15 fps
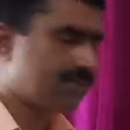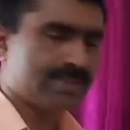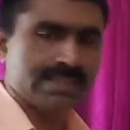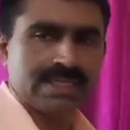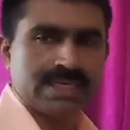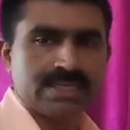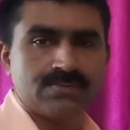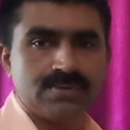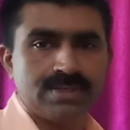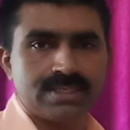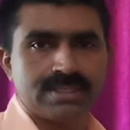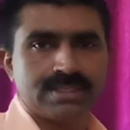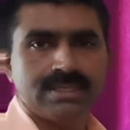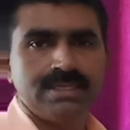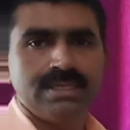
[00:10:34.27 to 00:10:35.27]
that weight.
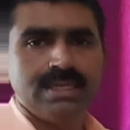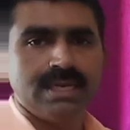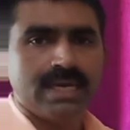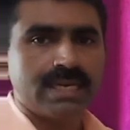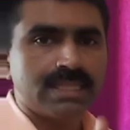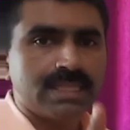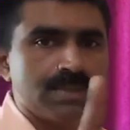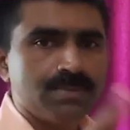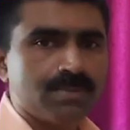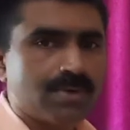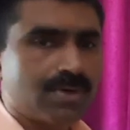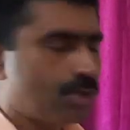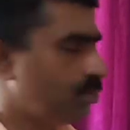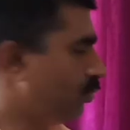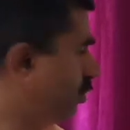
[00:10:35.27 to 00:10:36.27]
Another
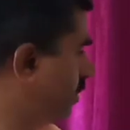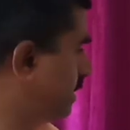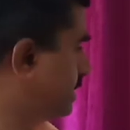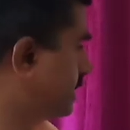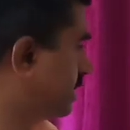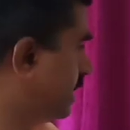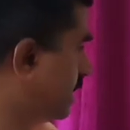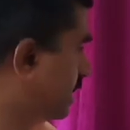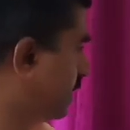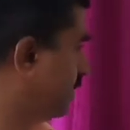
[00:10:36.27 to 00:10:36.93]
important point is that